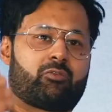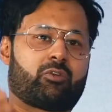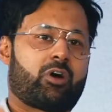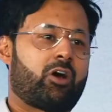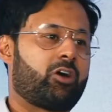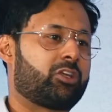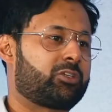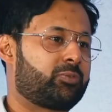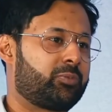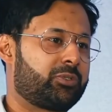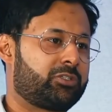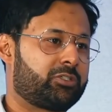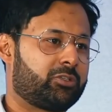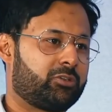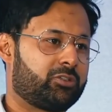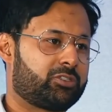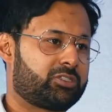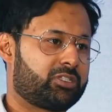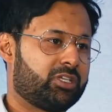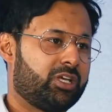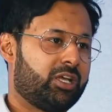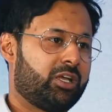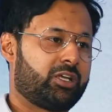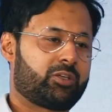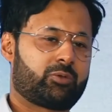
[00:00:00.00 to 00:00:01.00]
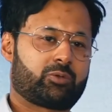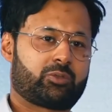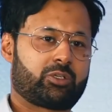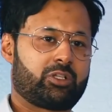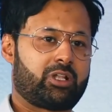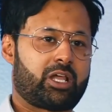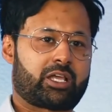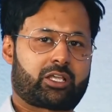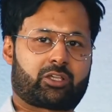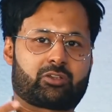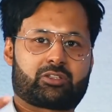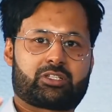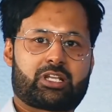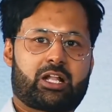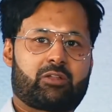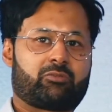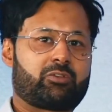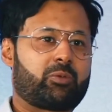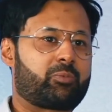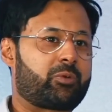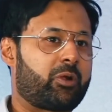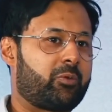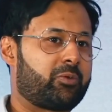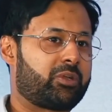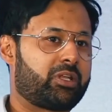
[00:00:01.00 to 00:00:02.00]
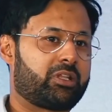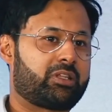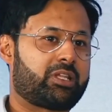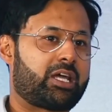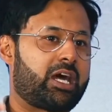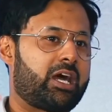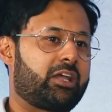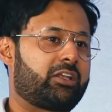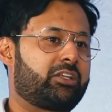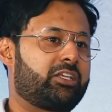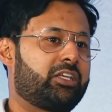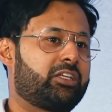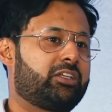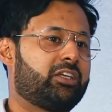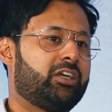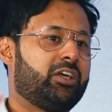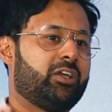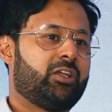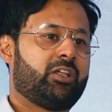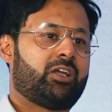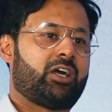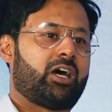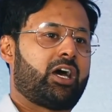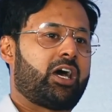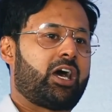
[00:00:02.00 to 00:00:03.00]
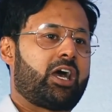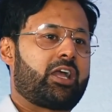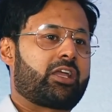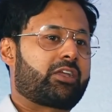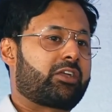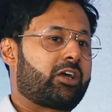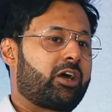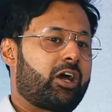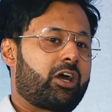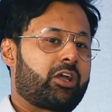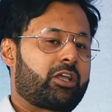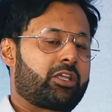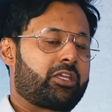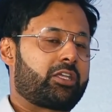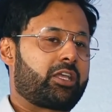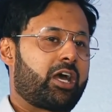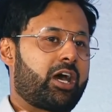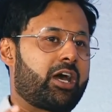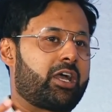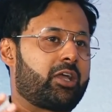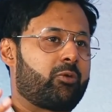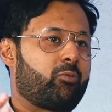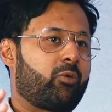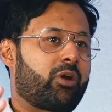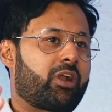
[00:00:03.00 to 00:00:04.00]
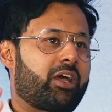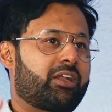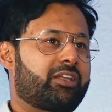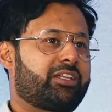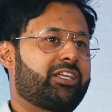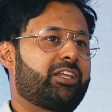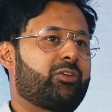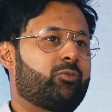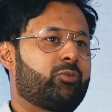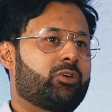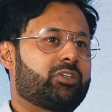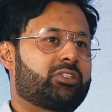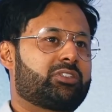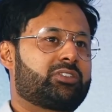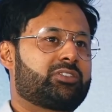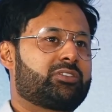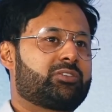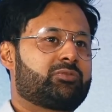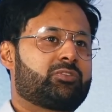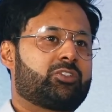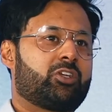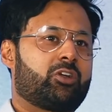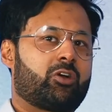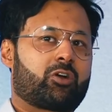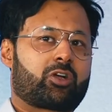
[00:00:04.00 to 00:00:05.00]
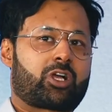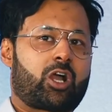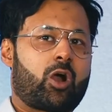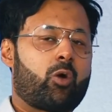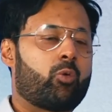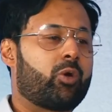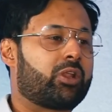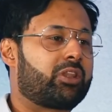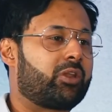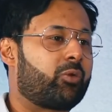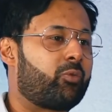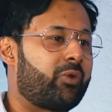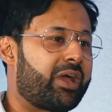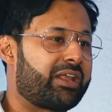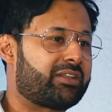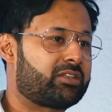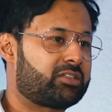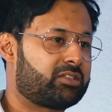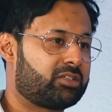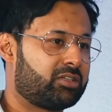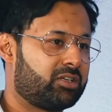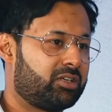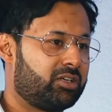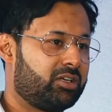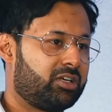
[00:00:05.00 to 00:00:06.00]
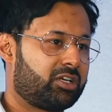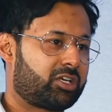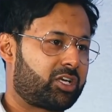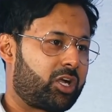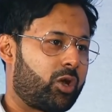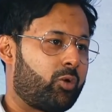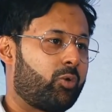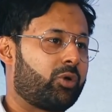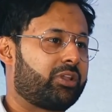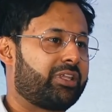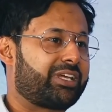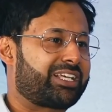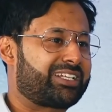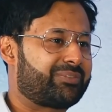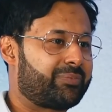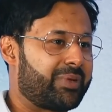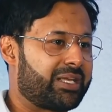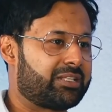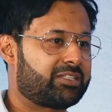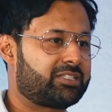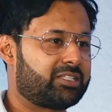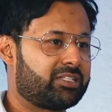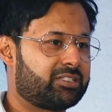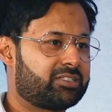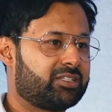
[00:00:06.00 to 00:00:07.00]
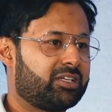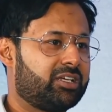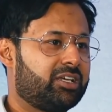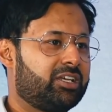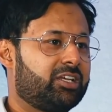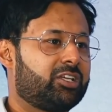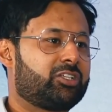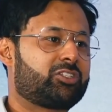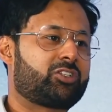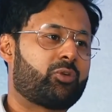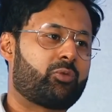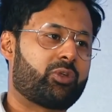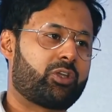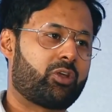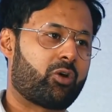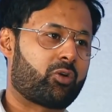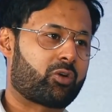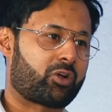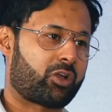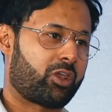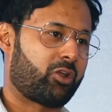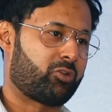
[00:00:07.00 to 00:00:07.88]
of hospitals. If you like yourself, you've probably done that. I did. What I did was, you know, cover the rent, cover the expenses, so we don't